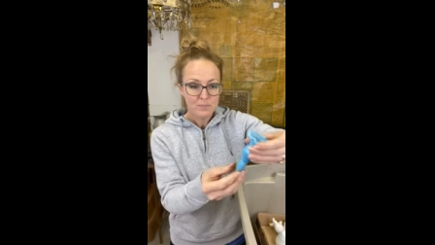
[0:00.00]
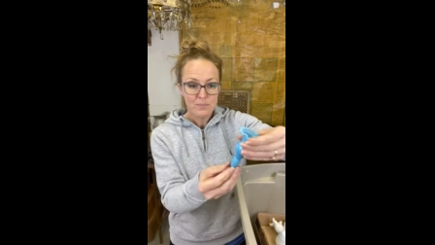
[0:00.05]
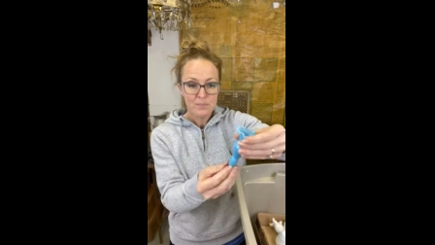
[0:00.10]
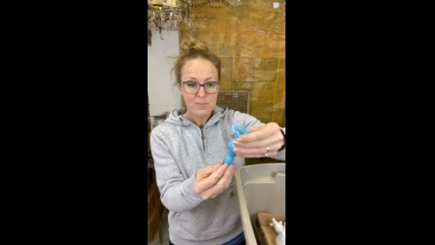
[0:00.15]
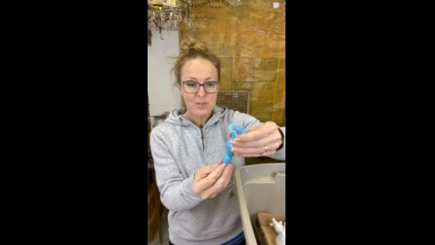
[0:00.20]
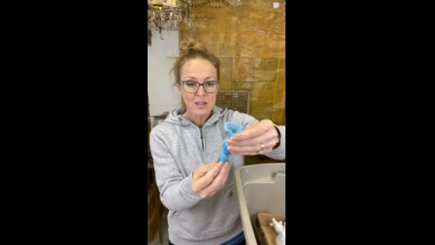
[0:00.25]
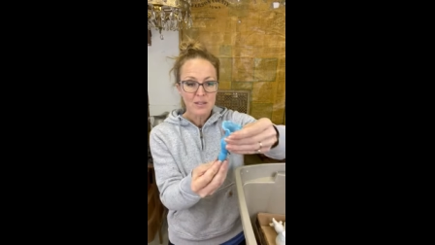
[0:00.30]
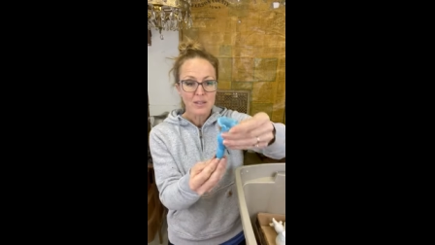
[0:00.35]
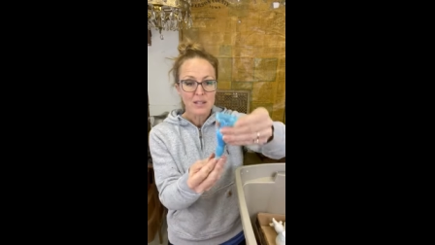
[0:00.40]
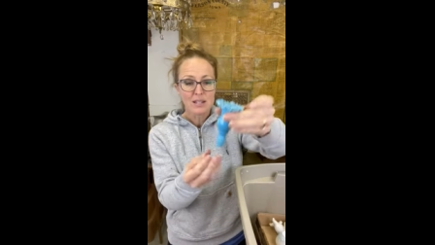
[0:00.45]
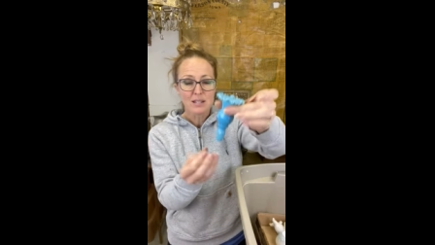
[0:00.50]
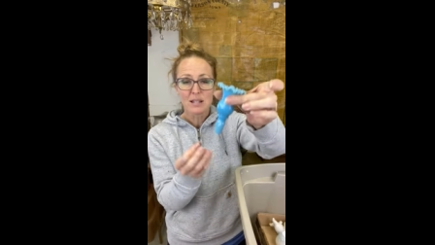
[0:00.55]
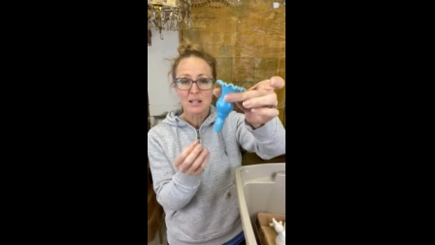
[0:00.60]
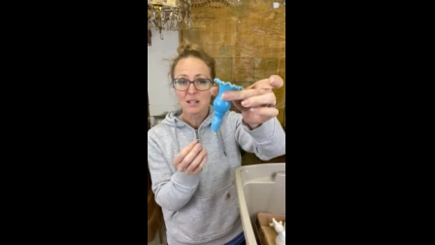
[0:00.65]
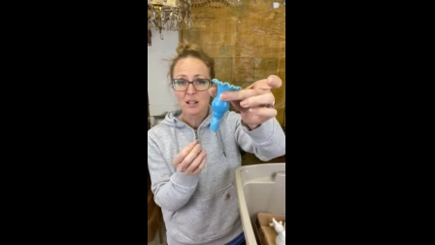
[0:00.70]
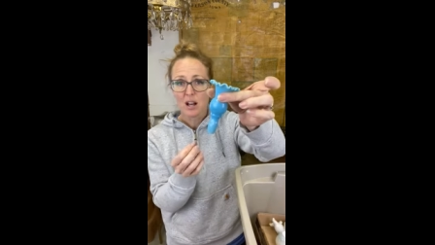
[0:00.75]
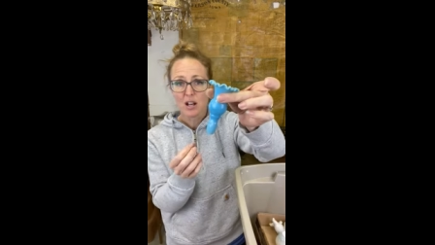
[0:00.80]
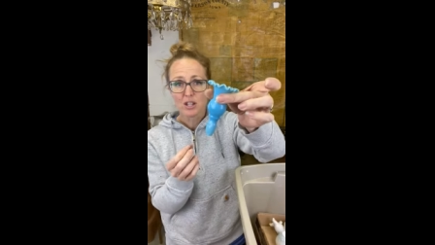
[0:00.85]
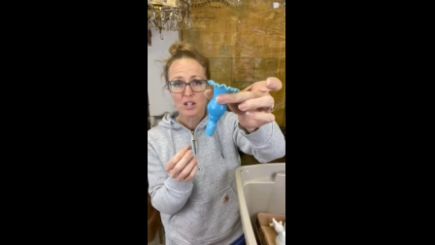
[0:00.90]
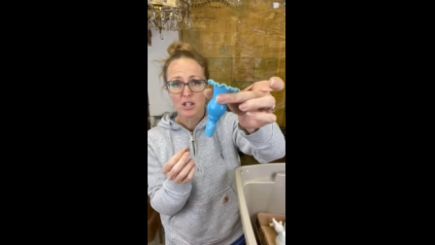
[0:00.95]
This is
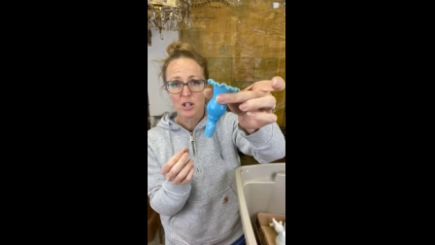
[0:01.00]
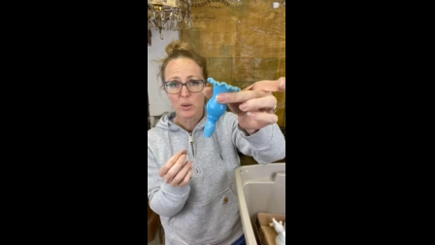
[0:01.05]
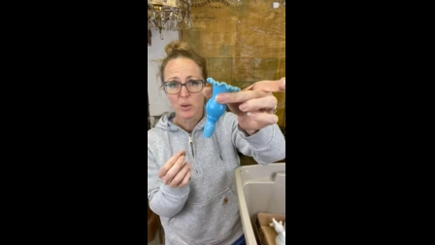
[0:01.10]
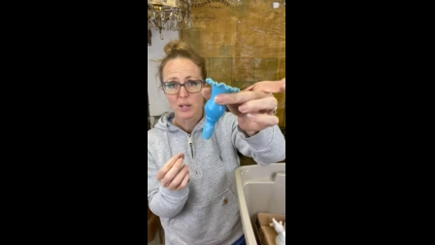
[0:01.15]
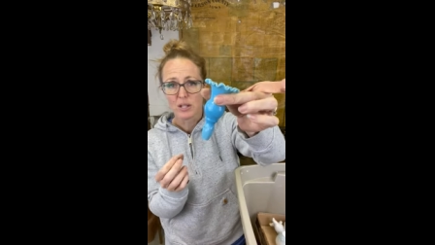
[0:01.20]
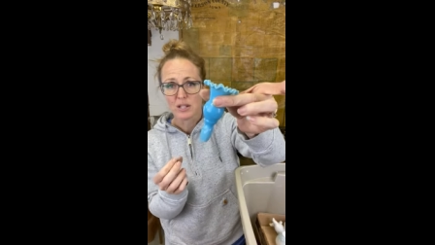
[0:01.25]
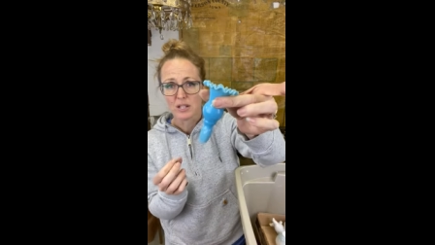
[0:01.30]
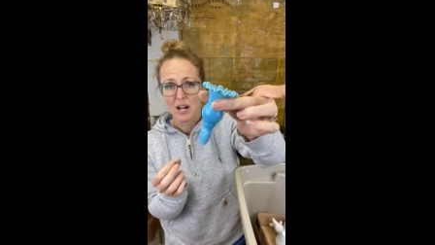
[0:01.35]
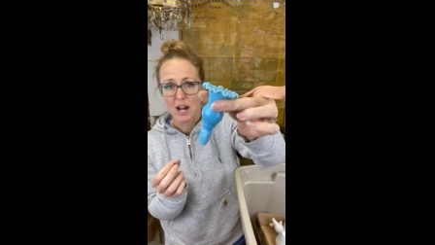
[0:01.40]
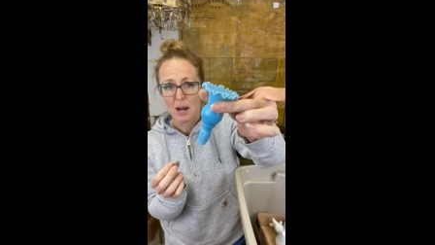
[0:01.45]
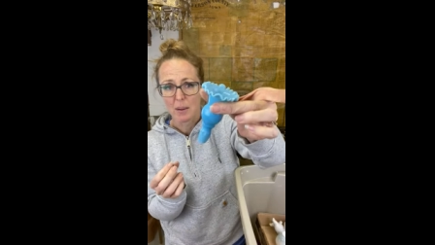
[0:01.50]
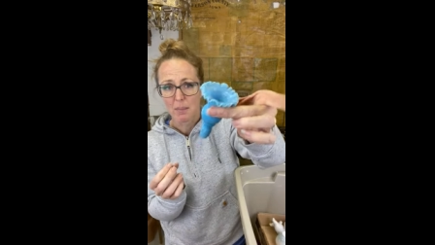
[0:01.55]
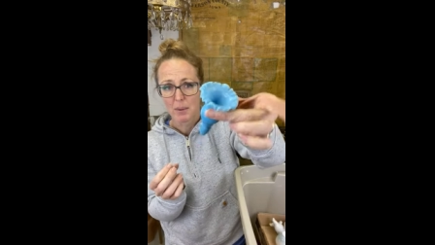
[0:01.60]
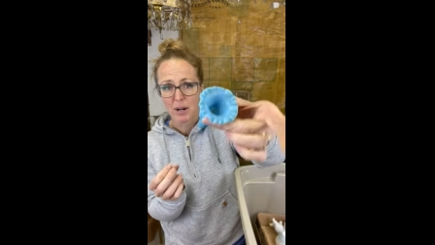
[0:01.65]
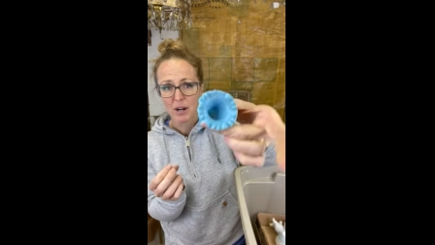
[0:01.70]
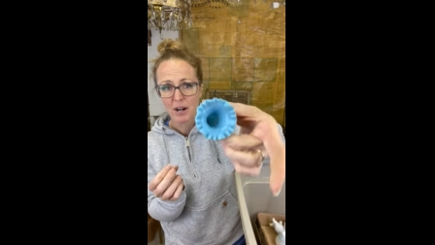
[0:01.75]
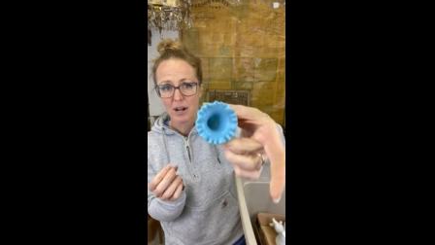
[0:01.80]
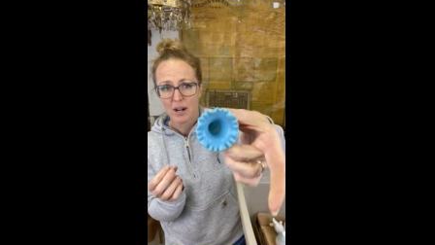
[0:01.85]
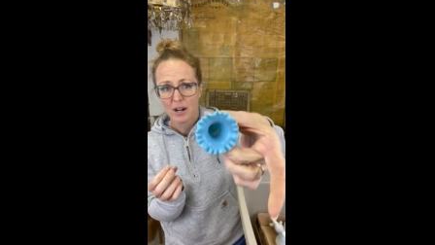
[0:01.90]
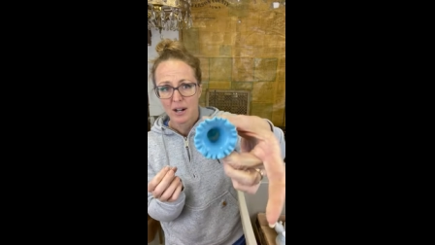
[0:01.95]
also a
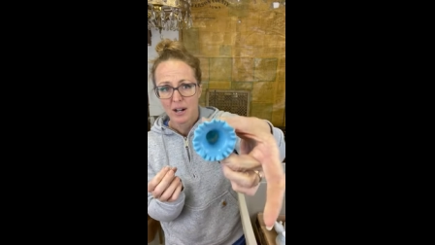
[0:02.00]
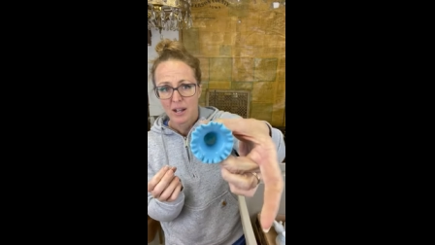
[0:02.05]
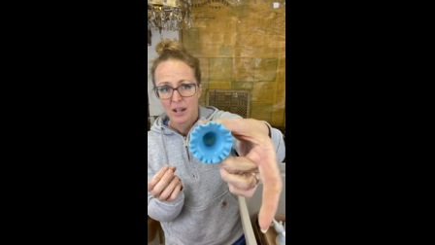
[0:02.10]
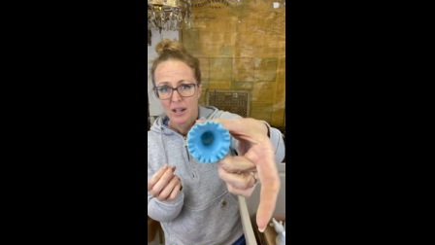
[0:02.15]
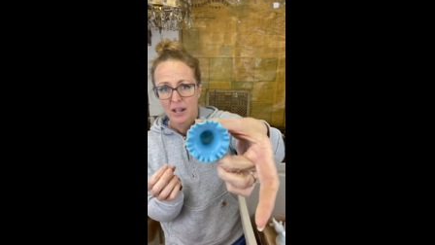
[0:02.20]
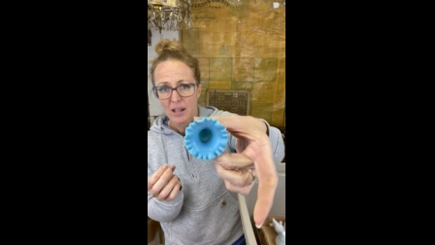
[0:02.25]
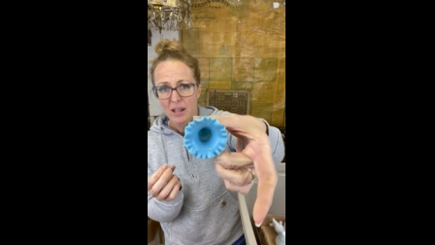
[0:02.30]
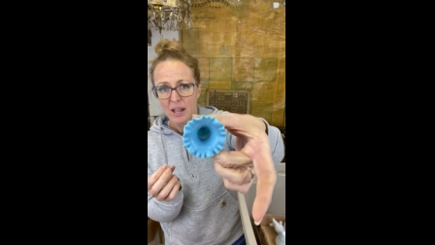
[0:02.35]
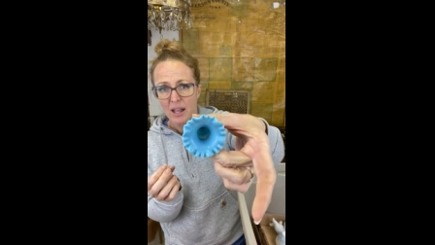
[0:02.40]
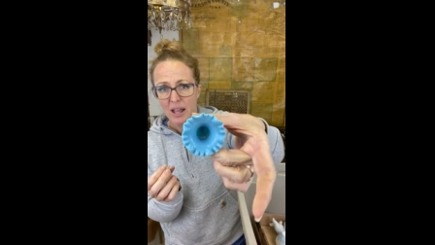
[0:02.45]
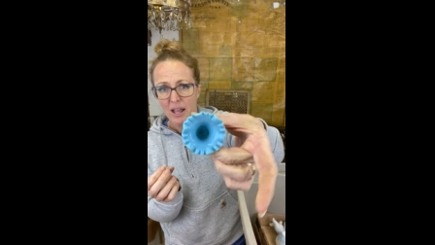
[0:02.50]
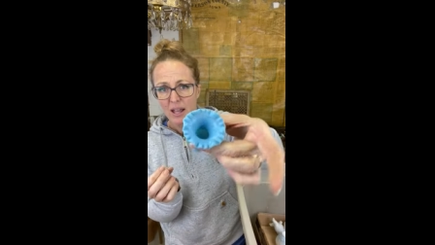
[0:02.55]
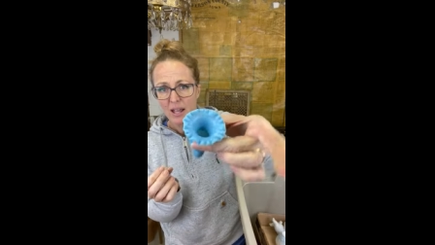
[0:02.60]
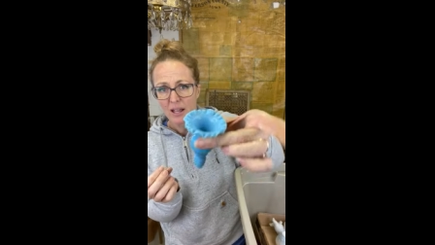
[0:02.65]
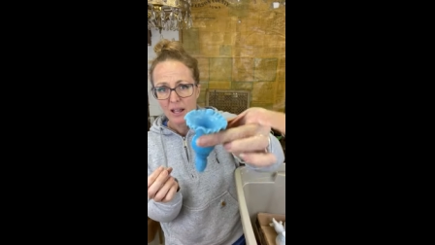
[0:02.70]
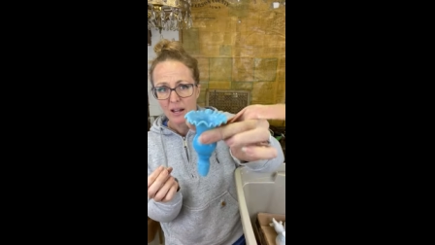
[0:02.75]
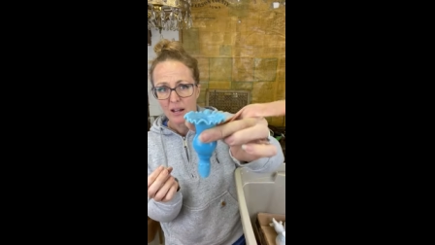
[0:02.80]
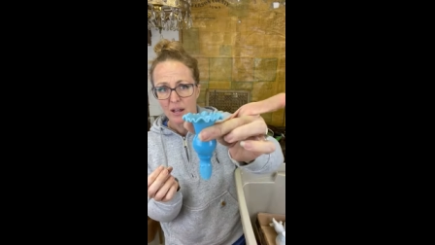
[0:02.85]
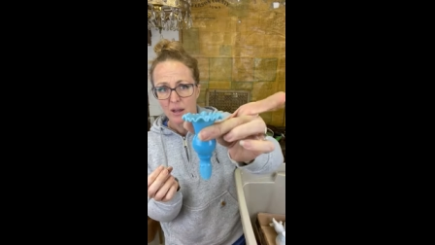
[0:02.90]
stopper, and